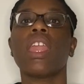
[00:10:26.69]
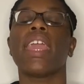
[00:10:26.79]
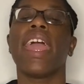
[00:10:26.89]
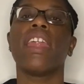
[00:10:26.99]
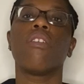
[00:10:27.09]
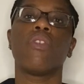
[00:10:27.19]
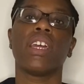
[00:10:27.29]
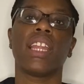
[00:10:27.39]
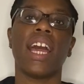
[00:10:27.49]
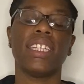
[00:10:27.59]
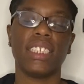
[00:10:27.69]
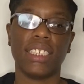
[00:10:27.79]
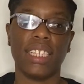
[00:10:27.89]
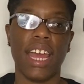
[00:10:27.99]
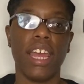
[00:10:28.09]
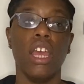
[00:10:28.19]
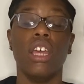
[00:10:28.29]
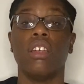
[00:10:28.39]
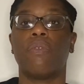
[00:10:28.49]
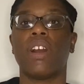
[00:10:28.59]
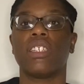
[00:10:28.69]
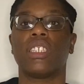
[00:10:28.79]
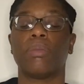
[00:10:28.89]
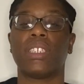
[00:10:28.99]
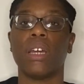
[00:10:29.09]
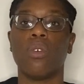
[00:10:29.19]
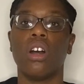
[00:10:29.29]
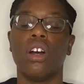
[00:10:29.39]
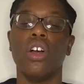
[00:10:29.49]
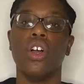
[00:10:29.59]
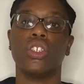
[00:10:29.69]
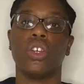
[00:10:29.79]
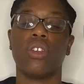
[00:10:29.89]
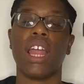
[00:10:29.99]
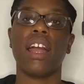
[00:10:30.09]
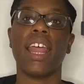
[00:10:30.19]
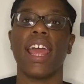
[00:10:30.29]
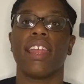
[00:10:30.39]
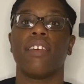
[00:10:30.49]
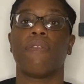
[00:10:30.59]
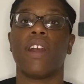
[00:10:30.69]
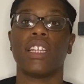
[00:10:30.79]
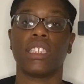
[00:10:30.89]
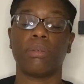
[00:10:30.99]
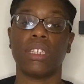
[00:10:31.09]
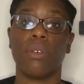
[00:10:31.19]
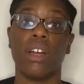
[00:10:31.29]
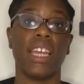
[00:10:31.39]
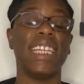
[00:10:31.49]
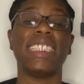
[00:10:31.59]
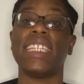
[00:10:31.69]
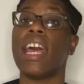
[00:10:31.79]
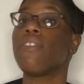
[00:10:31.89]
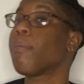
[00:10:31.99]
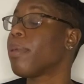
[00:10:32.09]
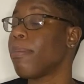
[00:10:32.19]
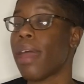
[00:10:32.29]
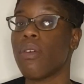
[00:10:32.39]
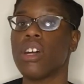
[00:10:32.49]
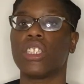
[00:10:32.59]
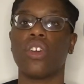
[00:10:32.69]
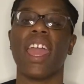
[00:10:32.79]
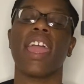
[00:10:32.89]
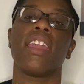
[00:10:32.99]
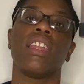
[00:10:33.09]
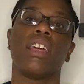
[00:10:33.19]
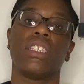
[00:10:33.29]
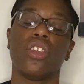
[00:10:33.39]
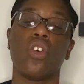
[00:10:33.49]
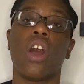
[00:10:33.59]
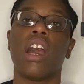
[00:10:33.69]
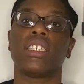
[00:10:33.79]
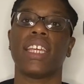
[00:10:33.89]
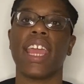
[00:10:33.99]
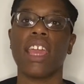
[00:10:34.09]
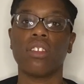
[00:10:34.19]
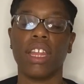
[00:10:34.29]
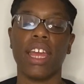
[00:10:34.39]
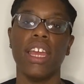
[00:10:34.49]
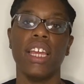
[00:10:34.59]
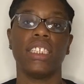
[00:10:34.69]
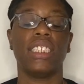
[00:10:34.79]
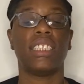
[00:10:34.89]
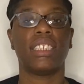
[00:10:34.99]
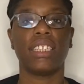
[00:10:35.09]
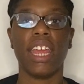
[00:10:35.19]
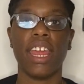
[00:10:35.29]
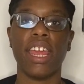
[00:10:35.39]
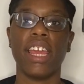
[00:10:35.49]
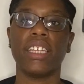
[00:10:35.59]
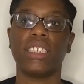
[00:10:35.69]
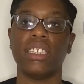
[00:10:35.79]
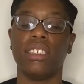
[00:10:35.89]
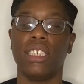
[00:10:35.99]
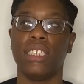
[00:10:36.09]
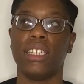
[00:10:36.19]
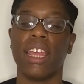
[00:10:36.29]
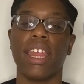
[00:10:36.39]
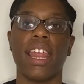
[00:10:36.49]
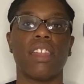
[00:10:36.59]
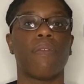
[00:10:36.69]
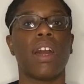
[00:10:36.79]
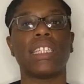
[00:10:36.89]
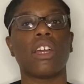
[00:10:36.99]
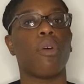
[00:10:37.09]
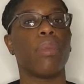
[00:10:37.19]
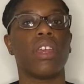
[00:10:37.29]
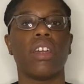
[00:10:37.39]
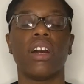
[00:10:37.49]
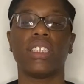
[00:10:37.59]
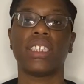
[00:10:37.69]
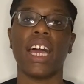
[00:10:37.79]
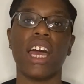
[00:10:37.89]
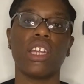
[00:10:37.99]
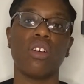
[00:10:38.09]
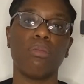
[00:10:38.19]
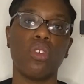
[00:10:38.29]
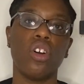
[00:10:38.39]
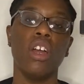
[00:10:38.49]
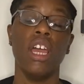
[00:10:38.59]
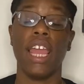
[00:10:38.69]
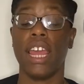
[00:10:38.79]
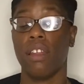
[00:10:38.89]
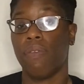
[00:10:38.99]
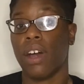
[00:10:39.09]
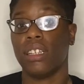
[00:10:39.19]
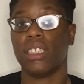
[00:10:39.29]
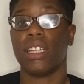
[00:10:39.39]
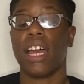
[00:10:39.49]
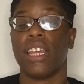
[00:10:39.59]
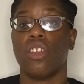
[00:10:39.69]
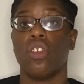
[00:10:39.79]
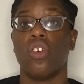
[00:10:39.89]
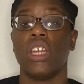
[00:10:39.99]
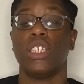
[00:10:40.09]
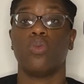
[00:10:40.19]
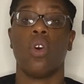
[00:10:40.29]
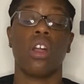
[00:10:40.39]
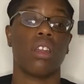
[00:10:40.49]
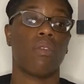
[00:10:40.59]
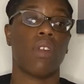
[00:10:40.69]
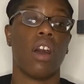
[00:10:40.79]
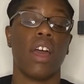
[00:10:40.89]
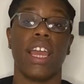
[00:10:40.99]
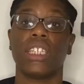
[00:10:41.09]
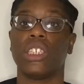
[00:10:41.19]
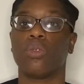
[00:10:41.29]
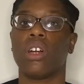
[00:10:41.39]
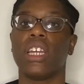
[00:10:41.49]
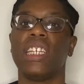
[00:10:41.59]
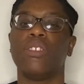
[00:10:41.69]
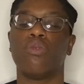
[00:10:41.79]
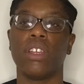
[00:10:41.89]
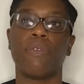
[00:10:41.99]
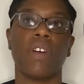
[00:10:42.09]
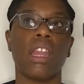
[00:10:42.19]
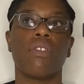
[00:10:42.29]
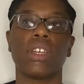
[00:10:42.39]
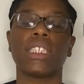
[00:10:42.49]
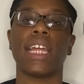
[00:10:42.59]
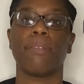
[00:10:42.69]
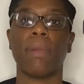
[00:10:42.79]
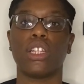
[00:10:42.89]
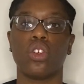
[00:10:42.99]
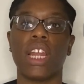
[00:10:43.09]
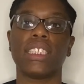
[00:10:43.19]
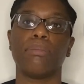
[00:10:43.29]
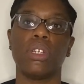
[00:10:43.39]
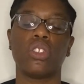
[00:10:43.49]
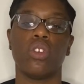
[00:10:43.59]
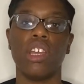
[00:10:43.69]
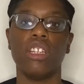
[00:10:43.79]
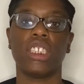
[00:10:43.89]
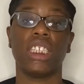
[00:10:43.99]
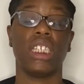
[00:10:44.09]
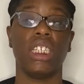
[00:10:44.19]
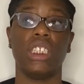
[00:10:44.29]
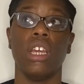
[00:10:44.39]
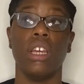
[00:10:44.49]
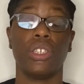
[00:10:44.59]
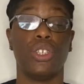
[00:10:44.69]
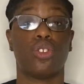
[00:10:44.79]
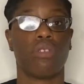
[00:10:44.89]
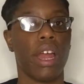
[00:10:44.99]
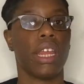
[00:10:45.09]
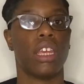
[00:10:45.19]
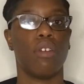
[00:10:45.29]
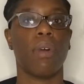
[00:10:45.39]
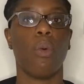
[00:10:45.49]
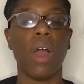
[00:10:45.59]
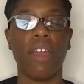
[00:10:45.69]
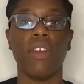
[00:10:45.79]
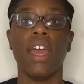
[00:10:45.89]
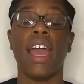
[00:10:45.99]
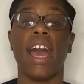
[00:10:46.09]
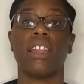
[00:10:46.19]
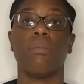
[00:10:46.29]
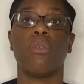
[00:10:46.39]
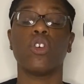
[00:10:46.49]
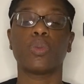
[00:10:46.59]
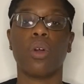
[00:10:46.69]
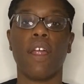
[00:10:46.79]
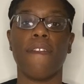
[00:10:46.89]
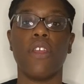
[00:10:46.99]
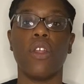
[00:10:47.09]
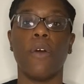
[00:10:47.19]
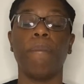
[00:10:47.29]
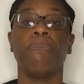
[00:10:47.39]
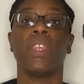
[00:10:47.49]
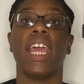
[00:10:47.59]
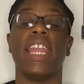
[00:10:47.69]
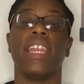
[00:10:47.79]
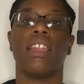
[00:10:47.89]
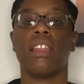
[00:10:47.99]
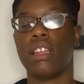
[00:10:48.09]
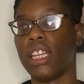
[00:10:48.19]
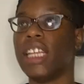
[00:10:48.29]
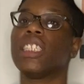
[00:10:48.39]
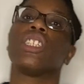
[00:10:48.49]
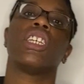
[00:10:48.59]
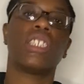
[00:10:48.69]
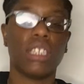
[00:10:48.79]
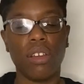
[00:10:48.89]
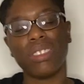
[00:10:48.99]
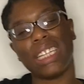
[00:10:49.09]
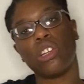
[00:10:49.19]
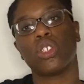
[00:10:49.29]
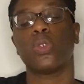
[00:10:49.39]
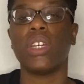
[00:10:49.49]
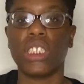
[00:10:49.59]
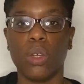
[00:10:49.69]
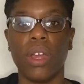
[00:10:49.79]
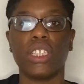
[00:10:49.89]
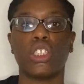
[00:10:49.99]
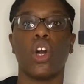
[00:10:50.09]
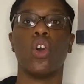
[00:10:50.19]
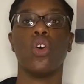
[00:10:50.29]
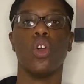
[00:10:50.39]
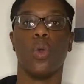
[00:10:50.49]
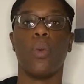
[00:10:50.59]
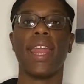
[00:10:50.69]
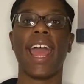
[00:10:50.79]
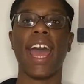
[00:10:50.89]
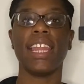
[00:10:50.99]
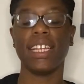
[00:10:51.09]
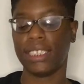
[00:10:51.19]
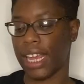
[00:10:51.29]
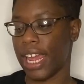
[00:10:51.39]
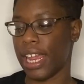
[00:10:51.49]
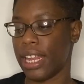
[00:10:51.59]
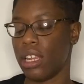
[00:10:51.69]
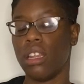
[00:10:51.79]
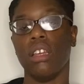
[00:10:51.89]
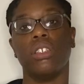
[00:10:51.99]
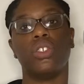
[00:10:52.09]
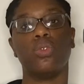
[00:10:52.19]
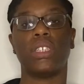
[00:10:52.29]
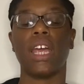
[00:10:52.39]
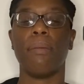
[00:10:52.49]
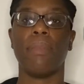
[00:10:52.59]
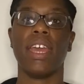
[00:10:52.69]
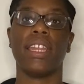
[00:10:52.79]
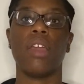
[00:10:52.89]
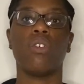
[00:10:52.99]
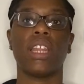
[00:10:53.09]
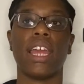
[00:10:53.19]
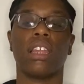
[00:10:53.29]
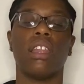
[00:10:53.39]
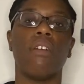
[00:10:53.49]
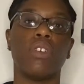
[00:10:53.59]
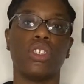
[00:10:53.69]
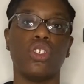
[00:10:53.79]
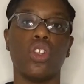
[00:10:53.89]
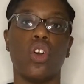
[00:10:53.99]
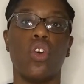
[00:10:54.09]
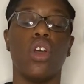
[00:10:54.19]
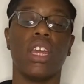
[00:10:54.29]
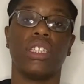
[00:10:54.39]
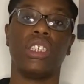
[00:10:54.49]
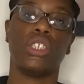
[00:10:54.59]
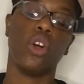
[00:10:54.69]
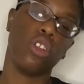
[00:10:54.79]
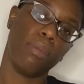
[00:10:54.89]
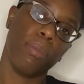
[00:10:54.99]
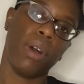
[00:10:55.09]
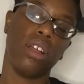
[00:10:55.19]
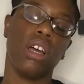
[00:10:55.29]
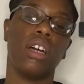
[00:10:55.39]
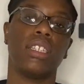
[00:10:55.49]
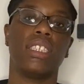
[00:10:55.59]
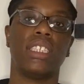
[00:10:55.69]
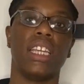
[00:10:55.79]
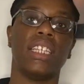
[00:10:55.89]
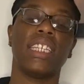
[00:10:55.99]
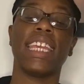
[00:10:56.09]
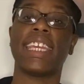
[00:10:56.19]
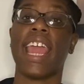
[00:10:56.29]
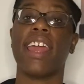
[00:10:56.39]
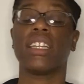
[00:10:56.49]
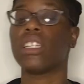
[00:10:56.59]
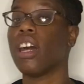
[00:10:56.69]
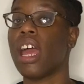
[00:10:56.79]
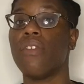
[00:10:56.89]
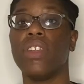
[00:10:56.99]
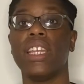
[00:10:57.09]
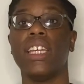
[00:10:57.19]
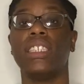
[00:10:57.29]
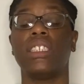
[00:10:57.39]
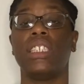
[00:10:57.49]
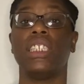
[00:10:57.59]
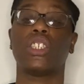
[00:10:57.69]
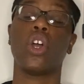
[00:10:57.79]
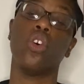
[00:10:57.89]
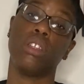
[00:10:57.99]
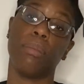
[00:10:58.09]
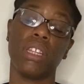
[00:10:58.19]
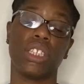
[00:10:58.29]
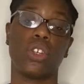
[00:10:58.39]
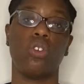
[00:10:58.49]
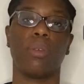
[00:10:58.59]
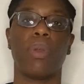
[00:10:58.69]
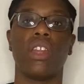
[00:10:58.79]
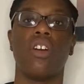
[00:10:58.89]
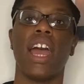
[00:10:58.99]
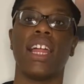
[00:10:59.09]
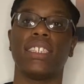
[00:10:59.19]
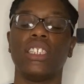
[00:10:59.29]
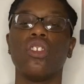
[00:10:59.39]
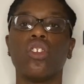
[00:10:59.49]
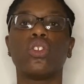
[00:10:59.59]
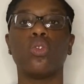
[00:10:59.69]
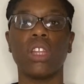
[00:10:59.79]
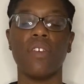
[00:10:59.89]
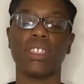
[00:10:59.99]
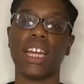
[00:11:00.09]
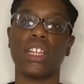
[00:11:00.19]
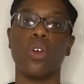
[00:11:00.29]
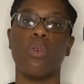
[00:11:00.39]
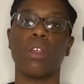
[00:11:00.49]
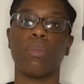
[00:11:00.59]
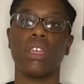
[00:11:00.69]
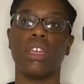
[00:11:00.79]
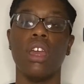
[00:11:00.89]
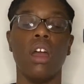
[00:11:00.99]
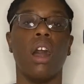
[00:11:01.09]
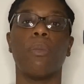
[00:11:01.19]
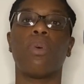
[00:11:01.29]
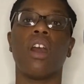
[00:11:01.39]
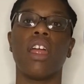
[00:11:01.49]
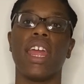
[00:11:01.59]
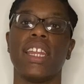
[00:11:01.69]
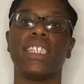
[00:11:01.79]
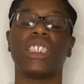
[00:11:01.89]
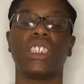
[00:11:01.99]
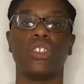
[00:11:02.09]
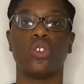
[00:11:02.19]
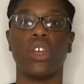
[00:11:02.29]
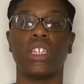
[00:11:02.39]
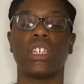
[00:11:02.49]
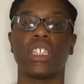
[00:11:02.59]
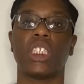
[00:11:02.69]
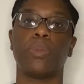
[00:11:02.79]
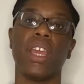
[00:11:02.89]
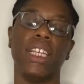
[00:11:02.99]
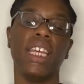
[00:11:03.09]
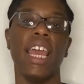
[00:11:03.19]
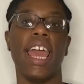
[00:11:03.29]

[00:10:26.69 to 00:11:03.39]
Hannah realizes that the father's upset with her. So now that the father's upset with her, he's never been mad with her, so Hannah doesn't know how to handle that. She's scared. She's thinking that the father's not going to be on her side no more. And the father's not. You know, he's walking around anxious with her. He finally realized, like, my daughter has a mental illness, and she's trying to kill my wife. At the most part, you know, and there was a little twist to it. So when Alex and Suzette met, they were like lovers. You know, she told him about her disease. He catered to her every need. The mother's codependent on Alex. You know, two lovers that don't want to be apart just enjoy each other's space.